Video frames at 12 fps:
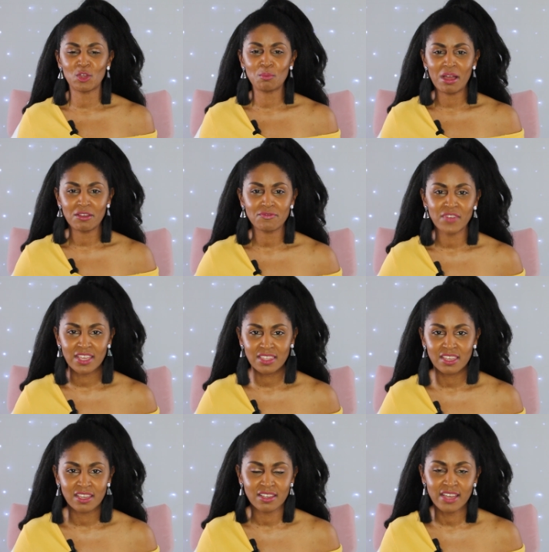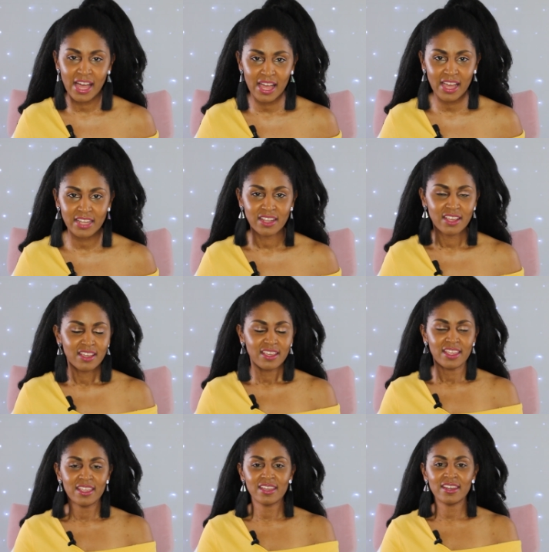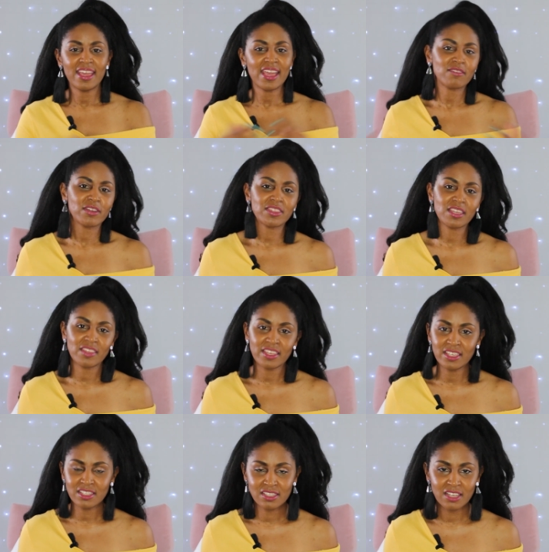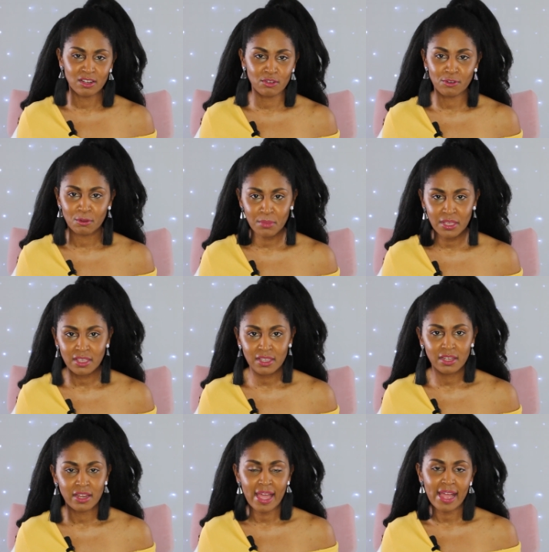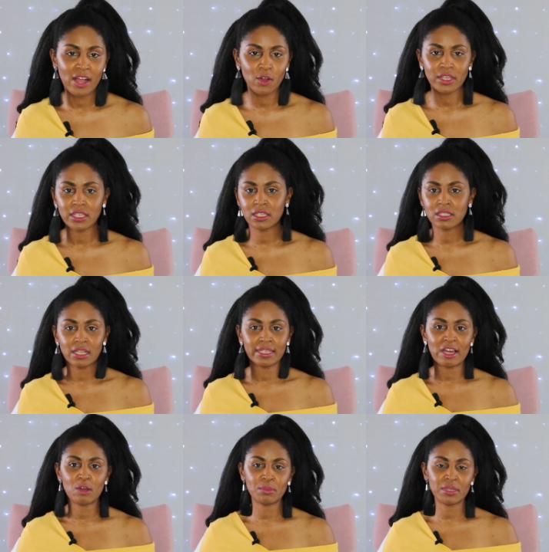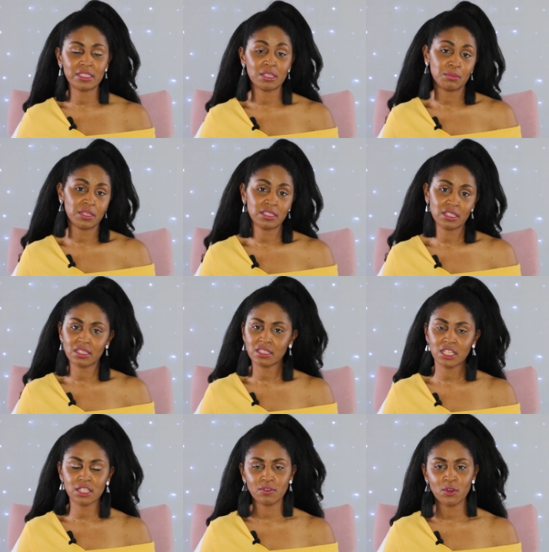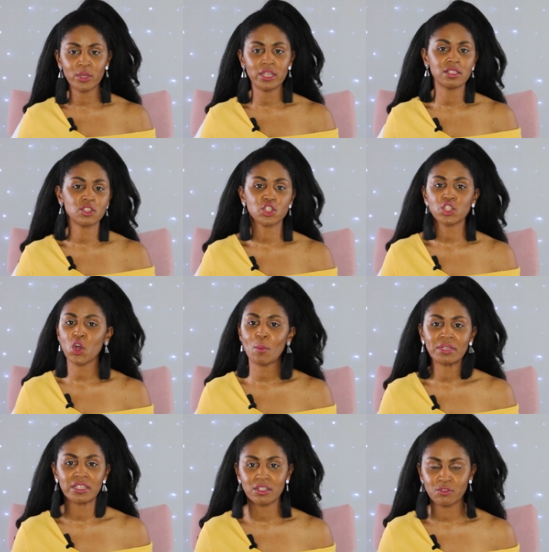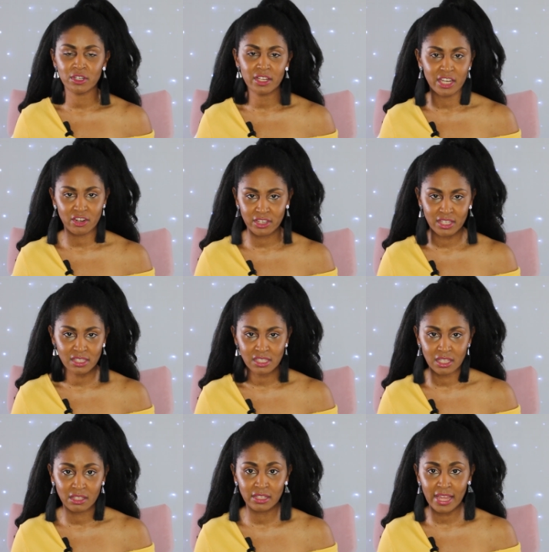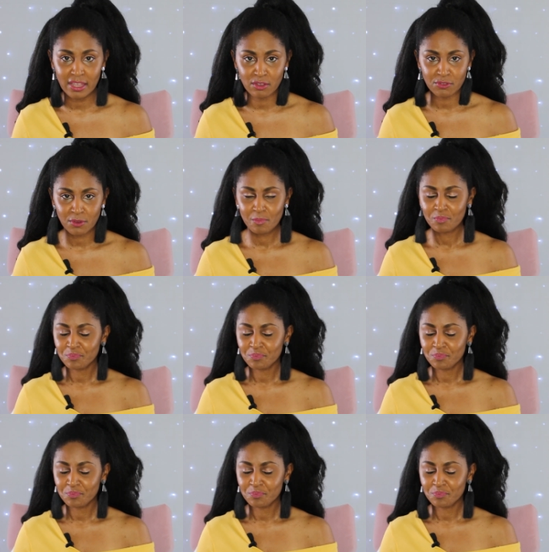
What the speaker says: you my faith in God and everything that He's done for me and how He's allowed me to be successful in so many different areas in life.